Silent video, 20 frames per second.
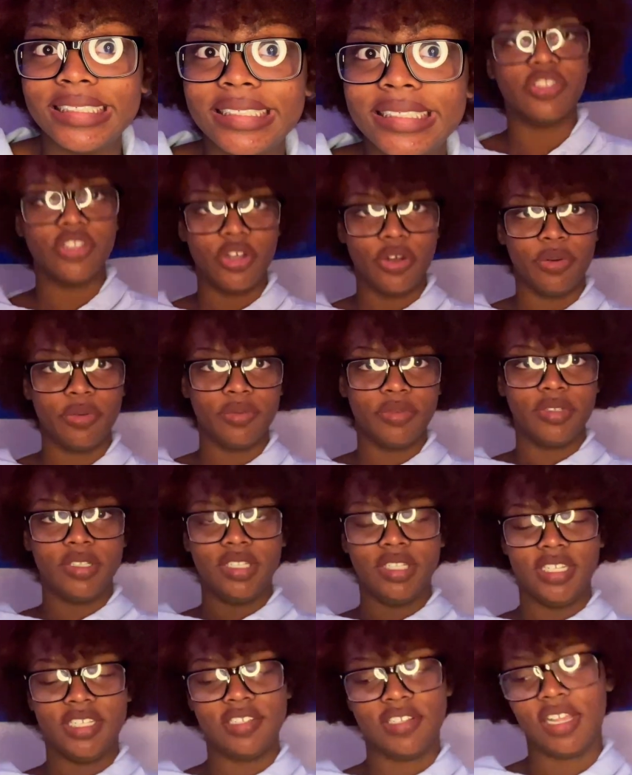So
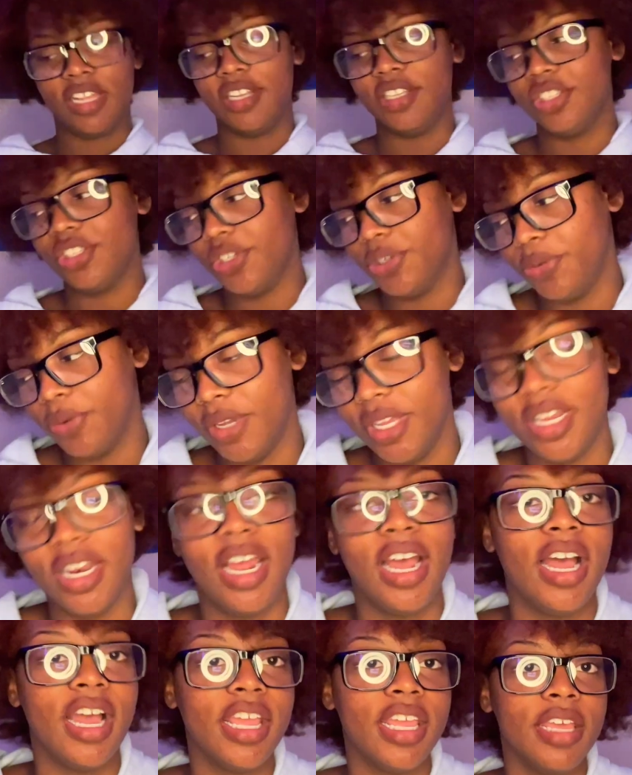let's get into it.
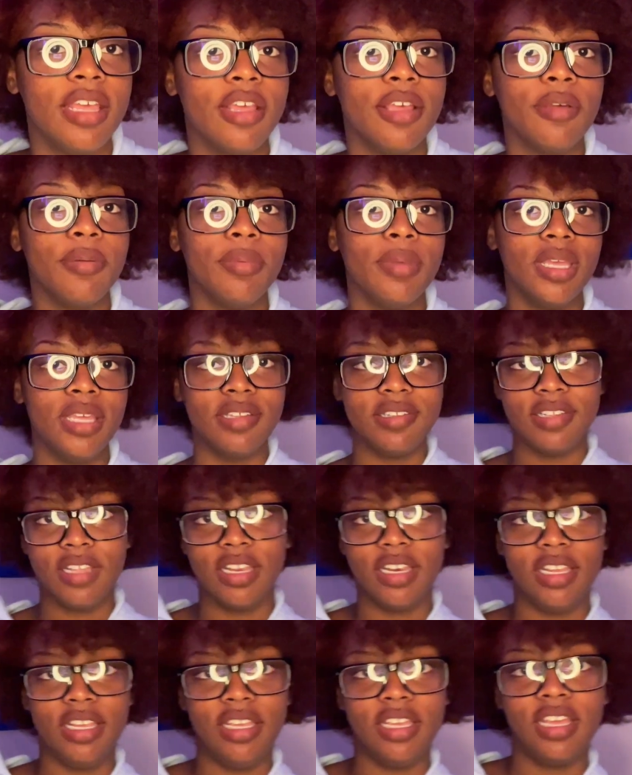I am
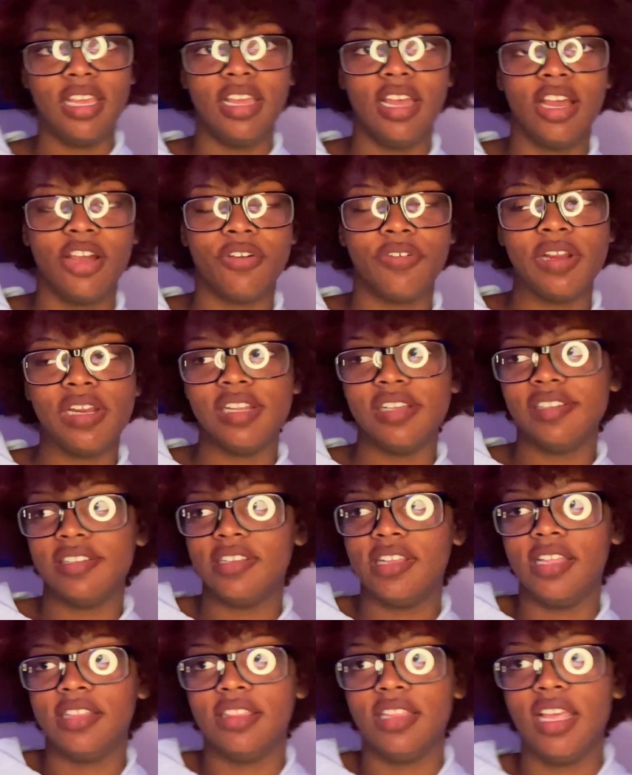Isini. I already
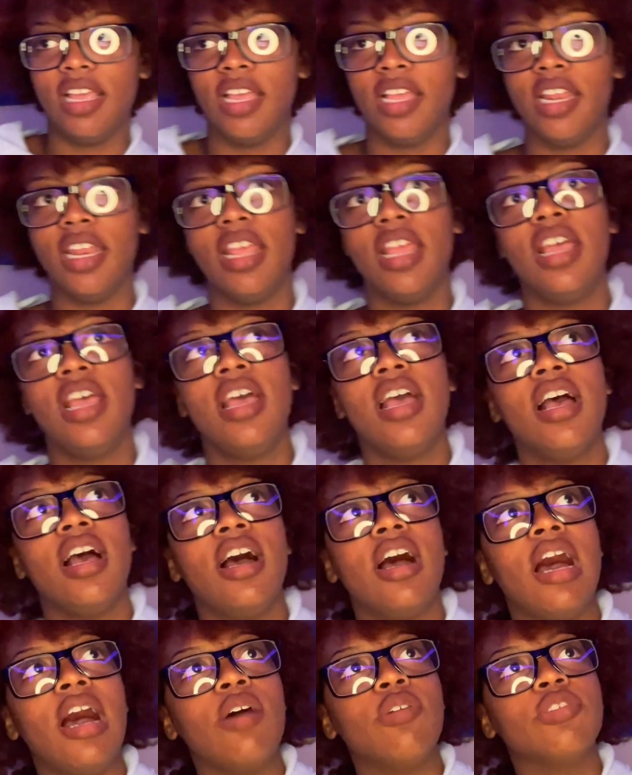said that
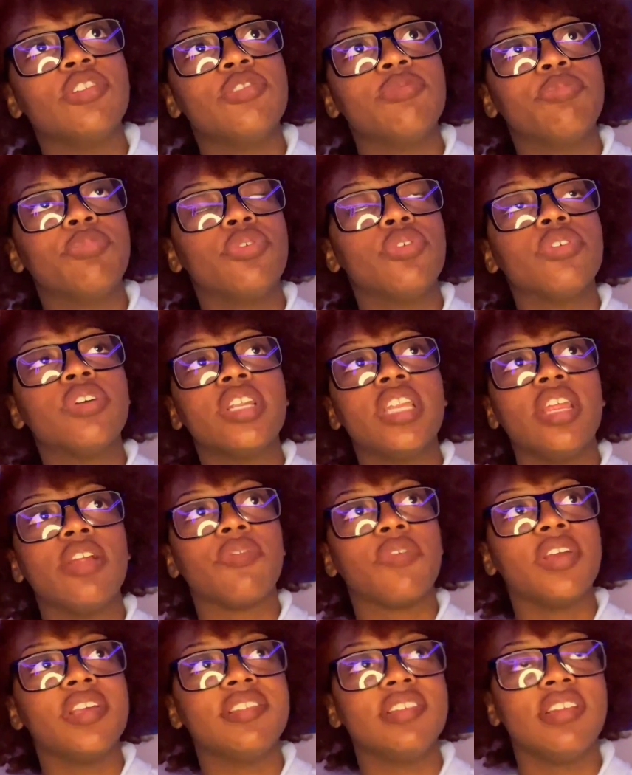I was born and
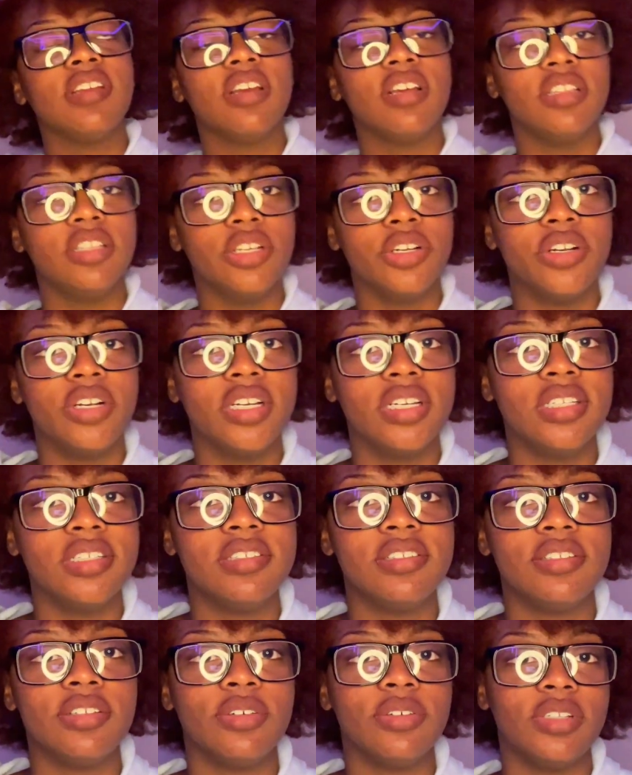raised in Honduras,
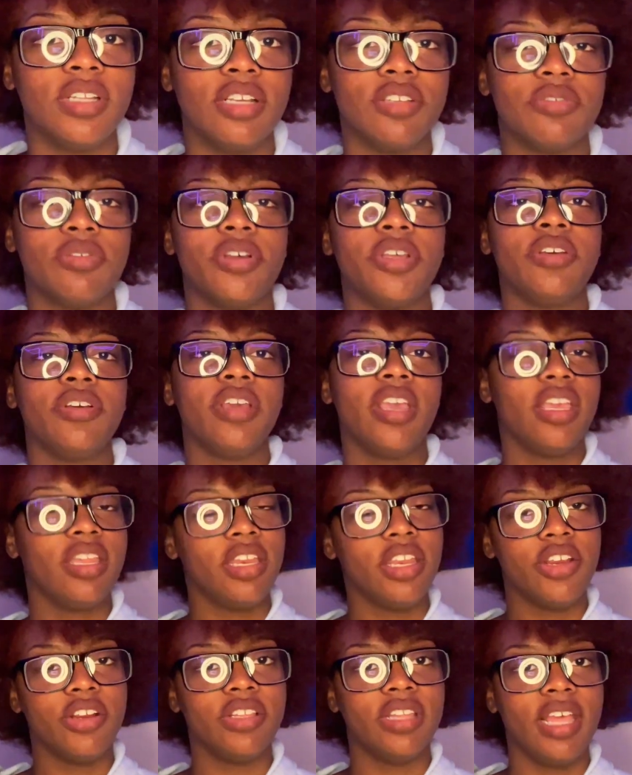so that's why you can
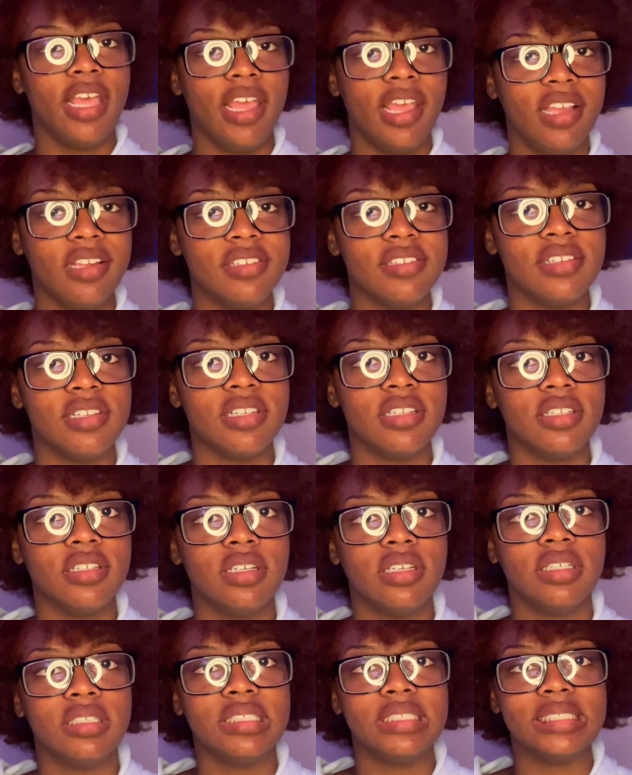hear the accent.
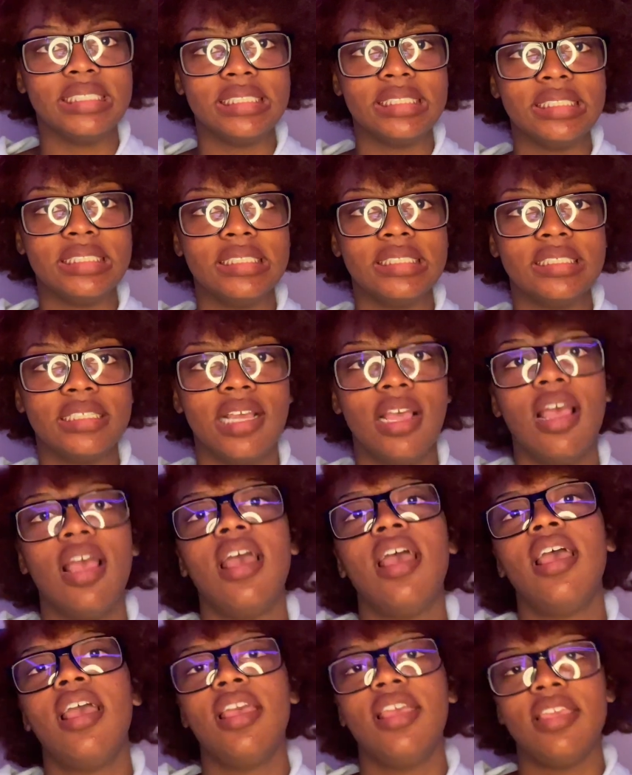
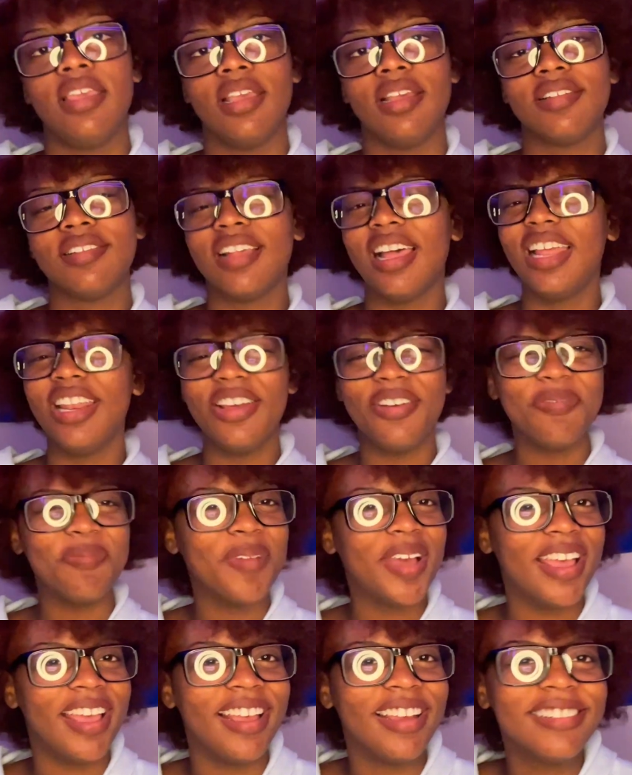Yes, I love my
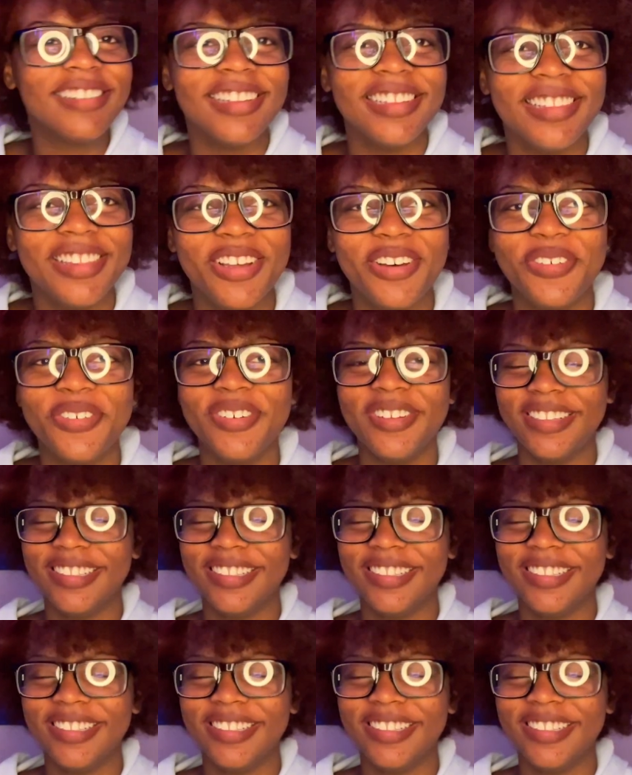accent though.